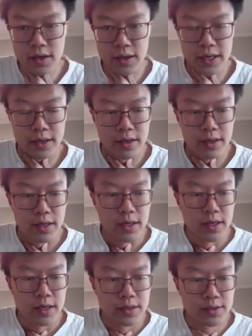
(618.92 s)
Okay,
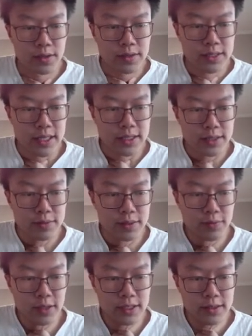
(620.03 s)
so we take this
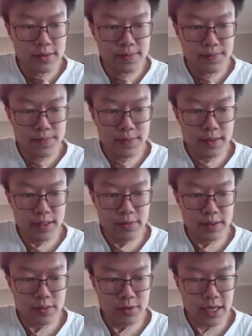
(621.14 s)
midpoint and we
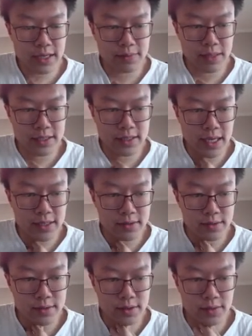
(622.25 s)
subtract it by 10.
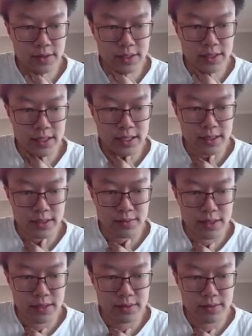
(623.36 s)
So we're going to take this
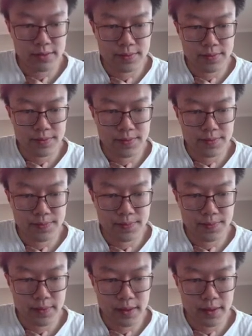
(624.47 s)
mid
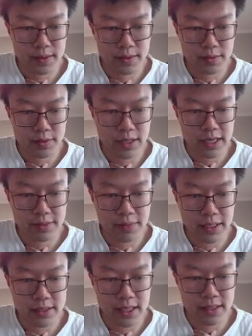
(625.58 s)
and subtract it
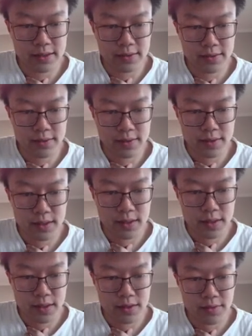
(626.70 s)
by 10,
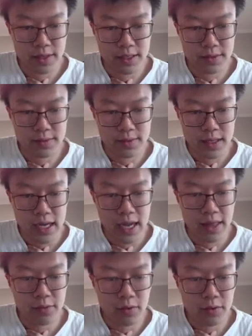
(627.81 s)
right?
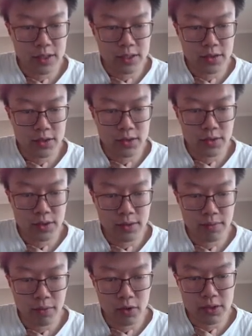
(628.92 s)
And then what we're going to do is we're going to
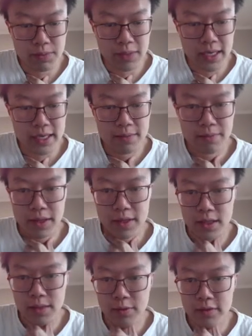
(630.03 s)
multiply it by the
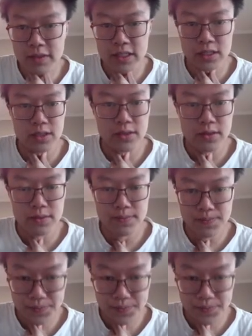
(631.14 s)
number of digits.